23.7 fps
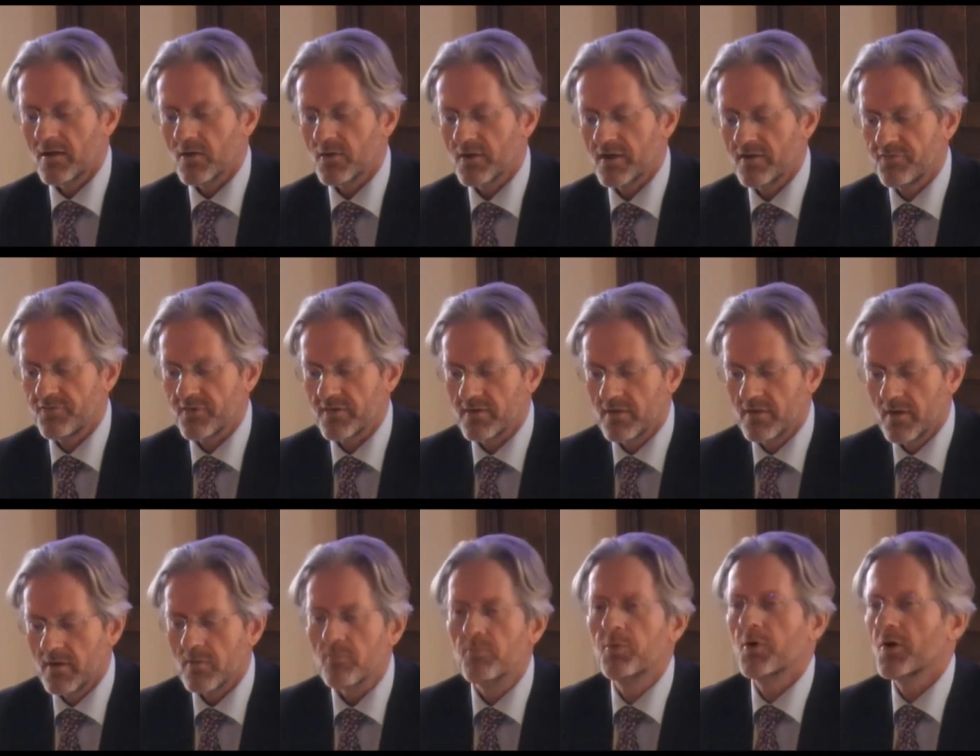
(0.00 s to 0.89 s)
or even
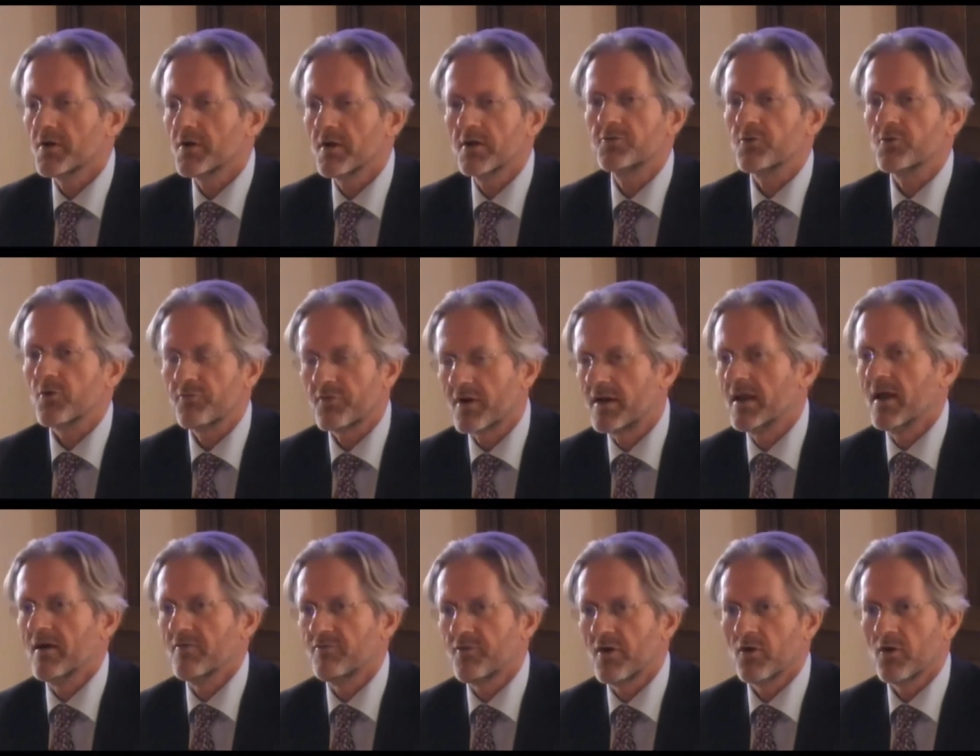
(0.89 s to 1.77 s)
Bernard of
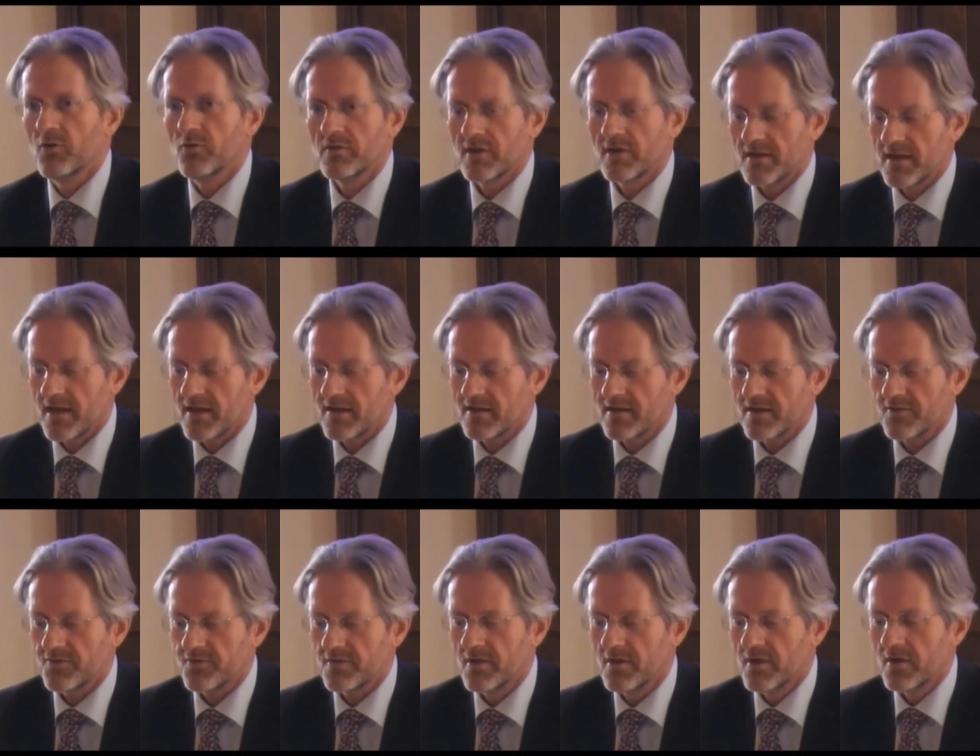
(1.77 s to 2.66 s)
Clairvaux in
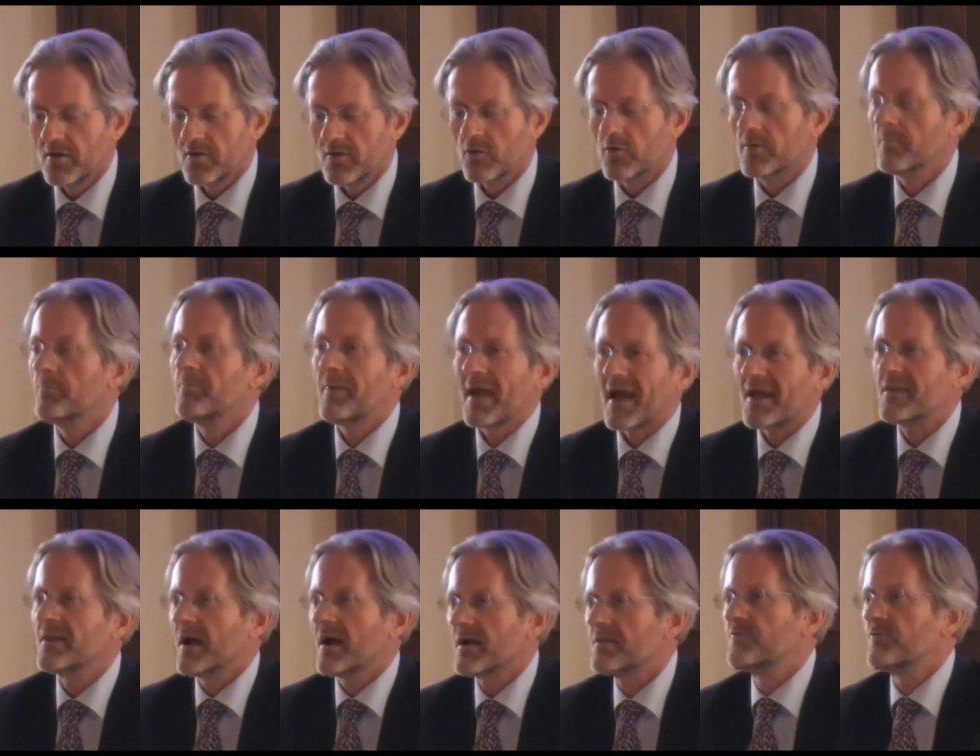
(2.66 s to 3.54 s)
English, or
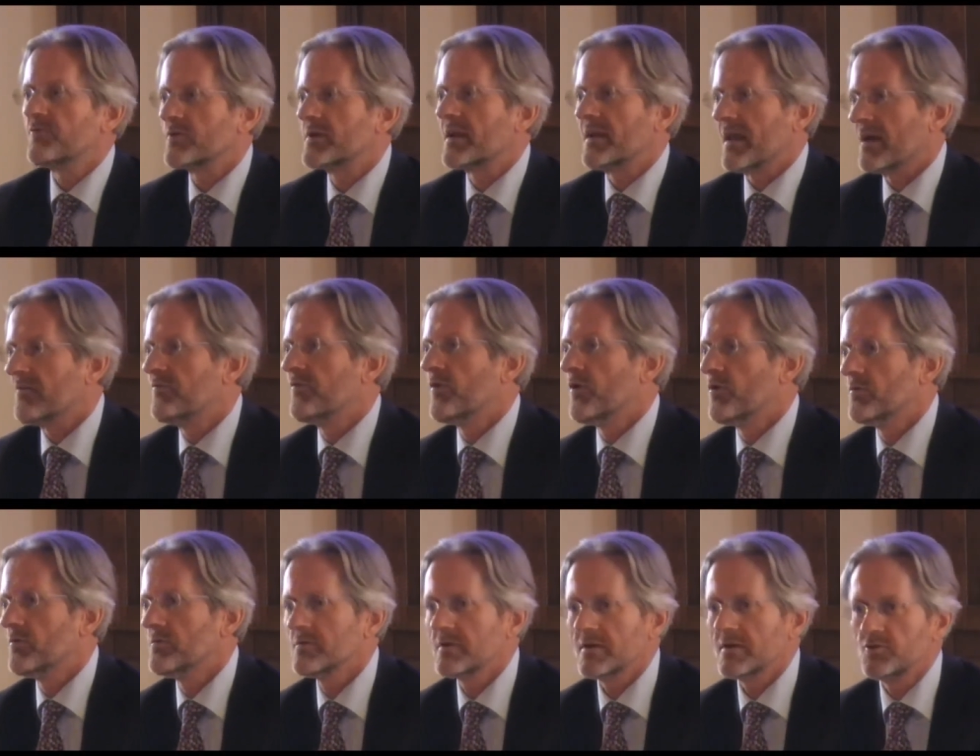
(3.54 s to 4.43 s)
Bernard von
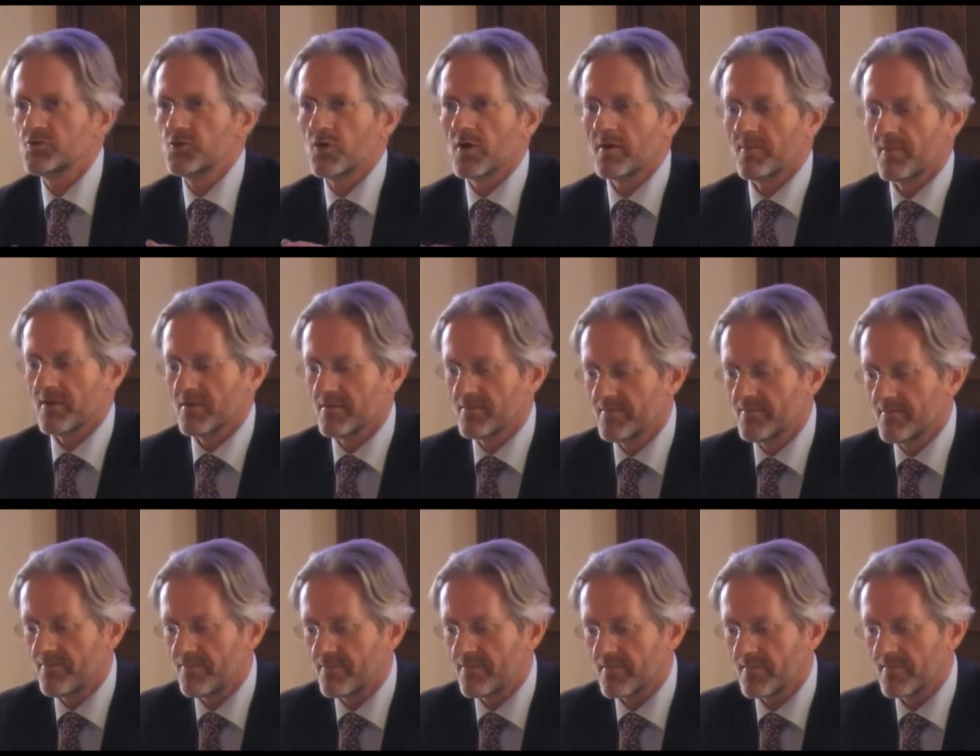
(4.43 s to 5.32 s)
Clairvaux in German.
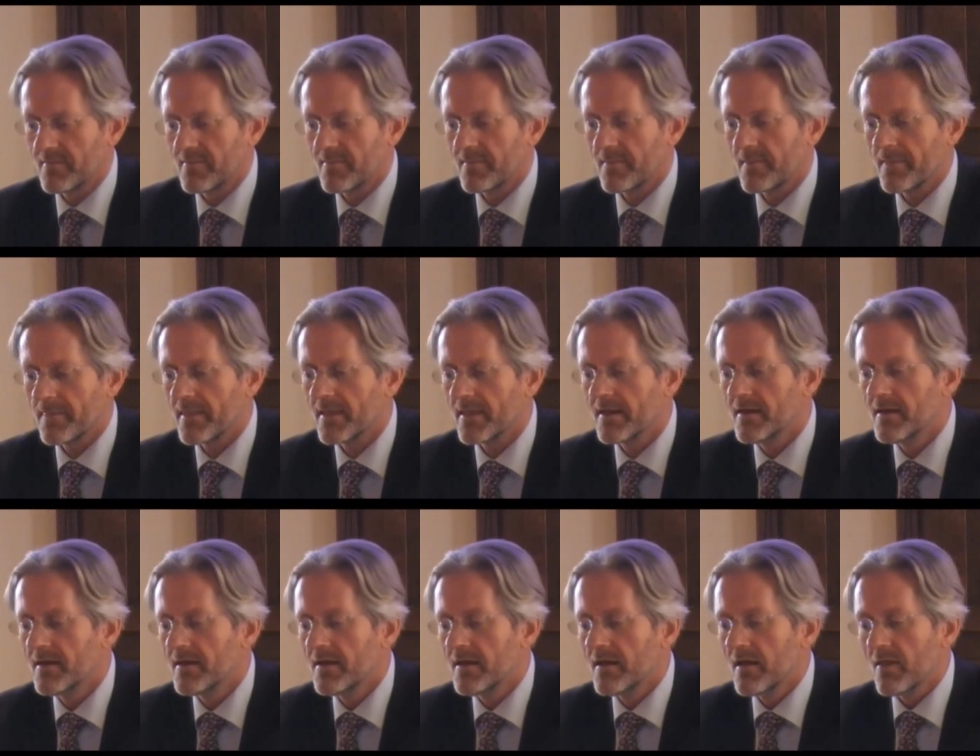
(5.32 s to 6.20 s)

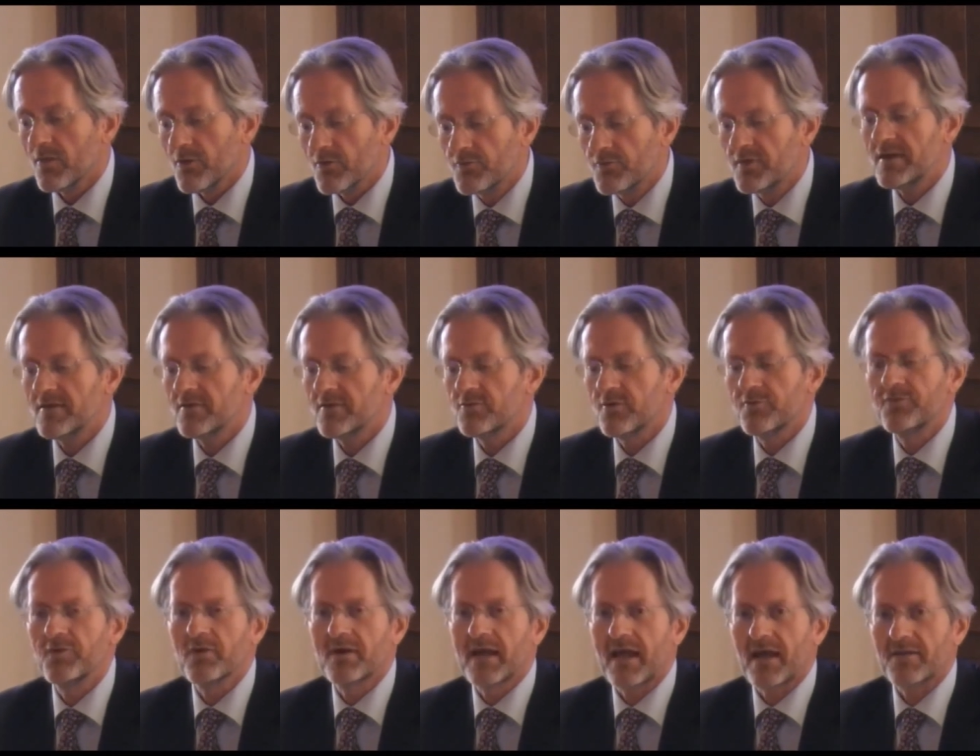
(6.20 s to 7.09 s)
The readers
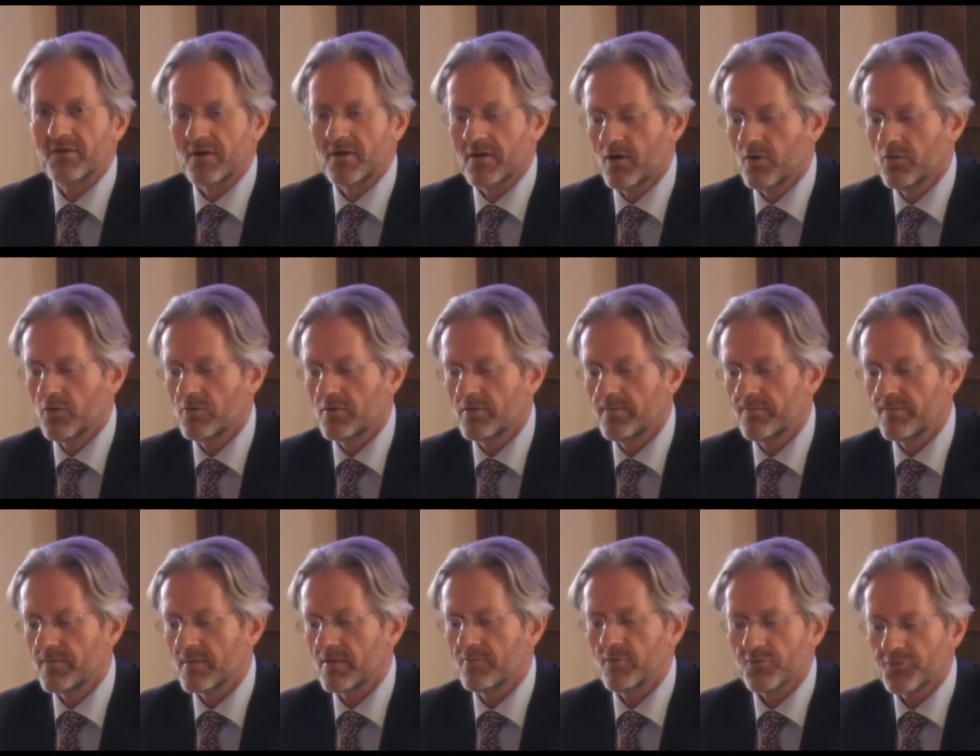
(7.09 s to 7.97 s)
of your catalogue
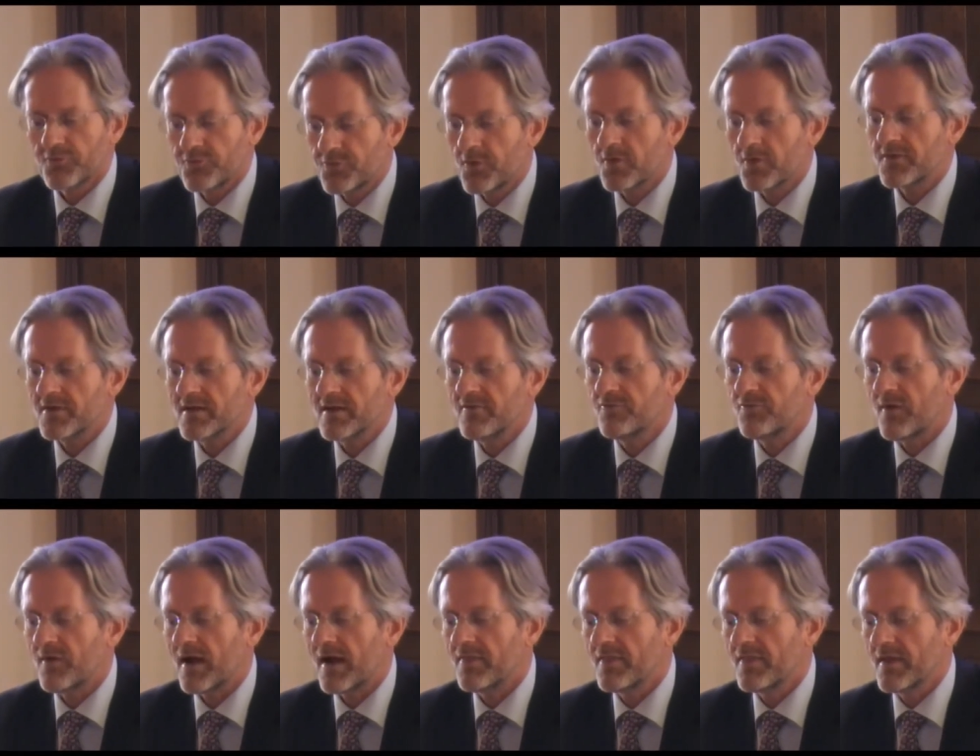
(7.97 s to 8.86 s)
will certainly
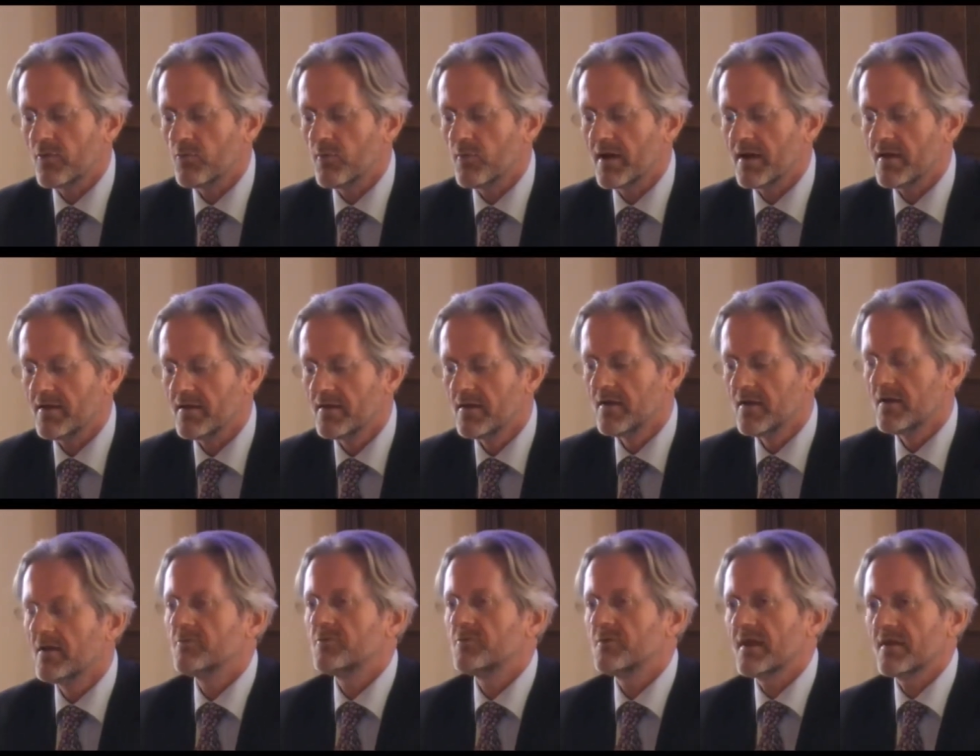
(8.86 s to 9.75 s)
find their way
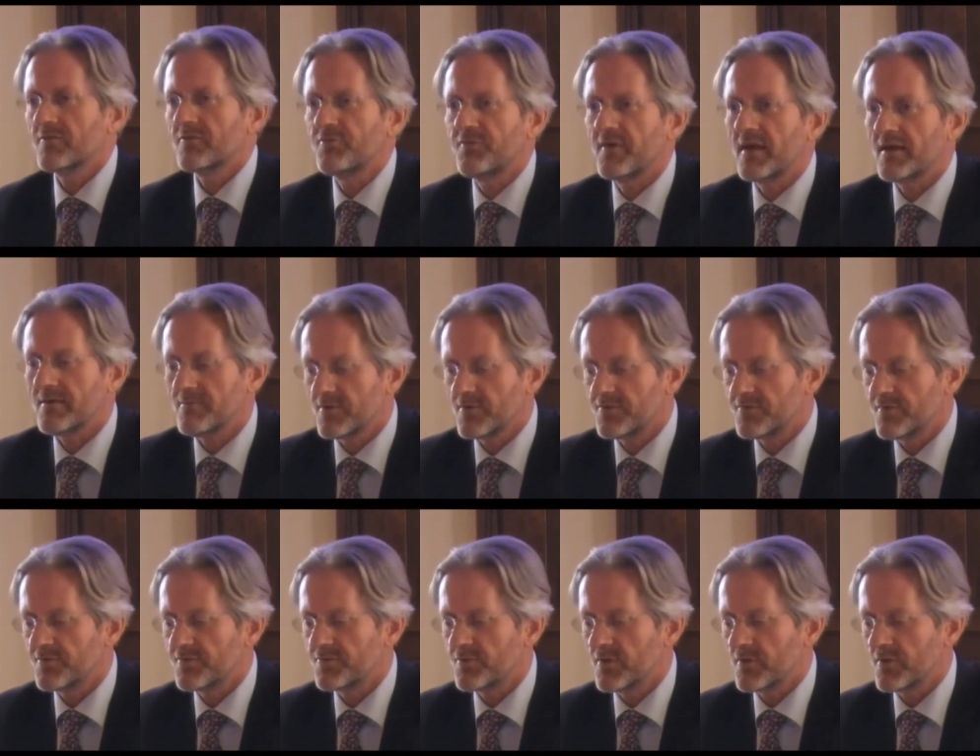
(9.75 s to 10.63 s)
to that famous
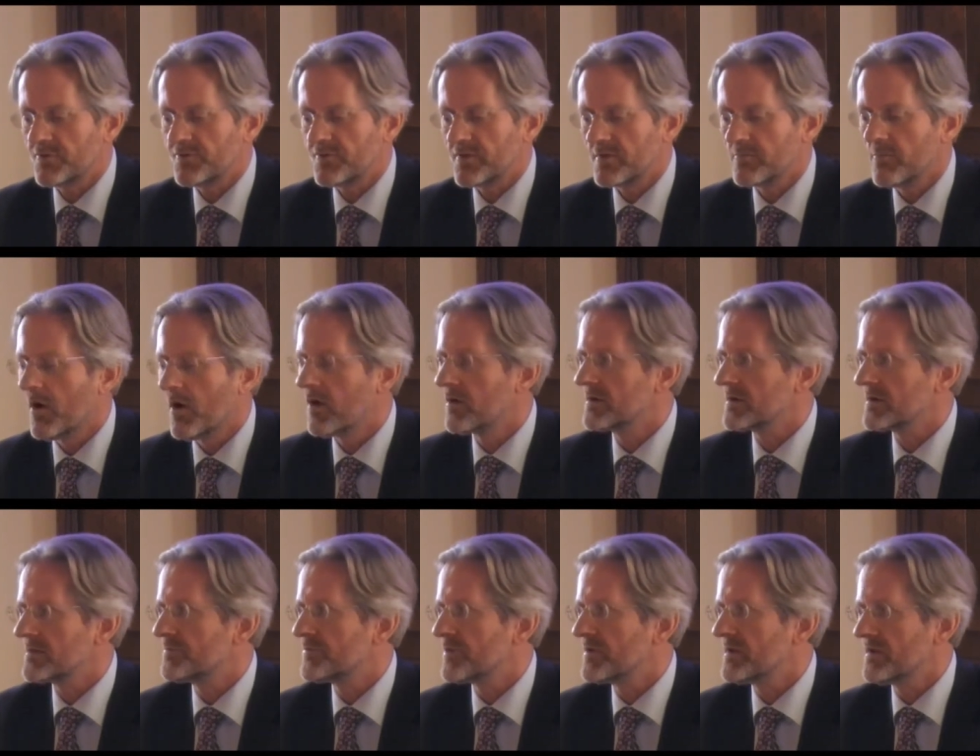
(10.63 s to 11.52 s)
Cistercian
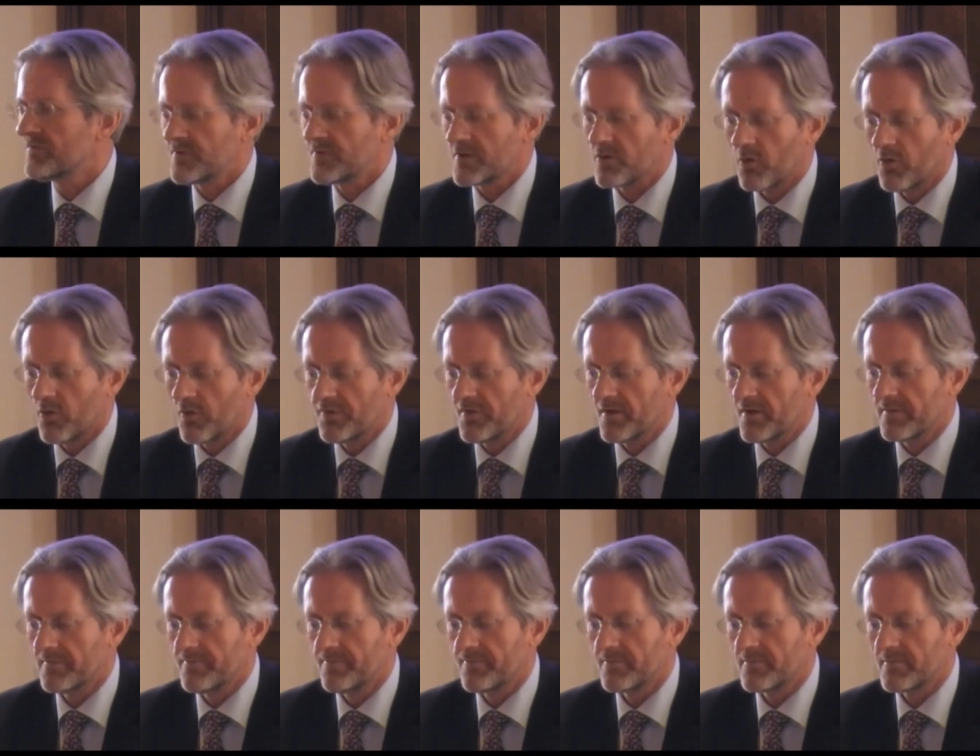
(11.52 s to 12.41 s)
monk and prolific
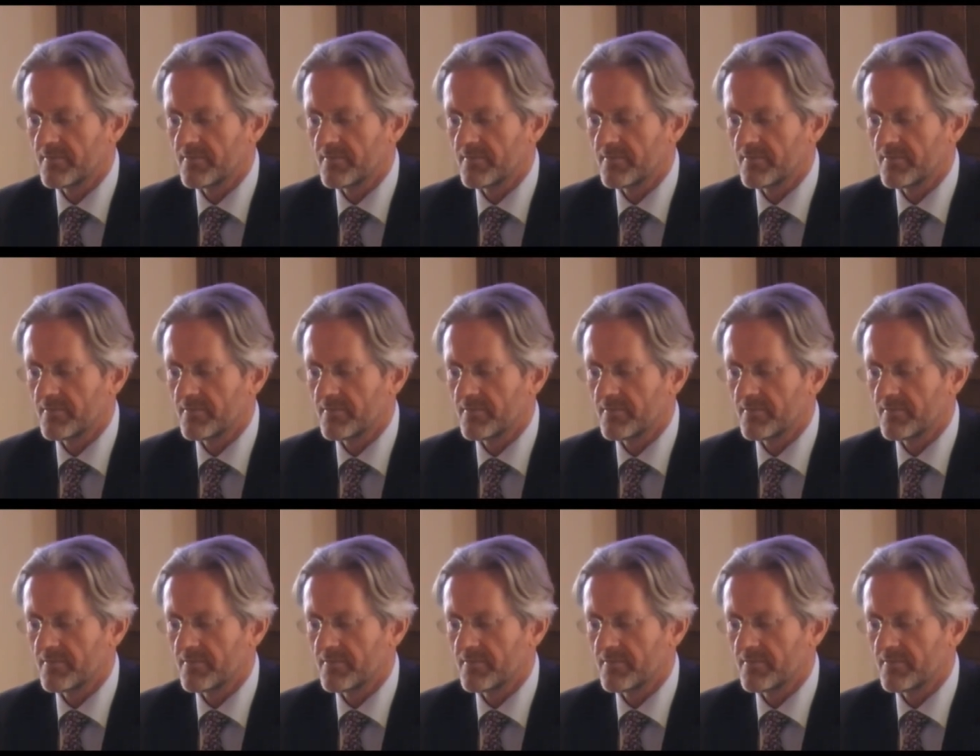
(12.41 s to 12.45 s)
author.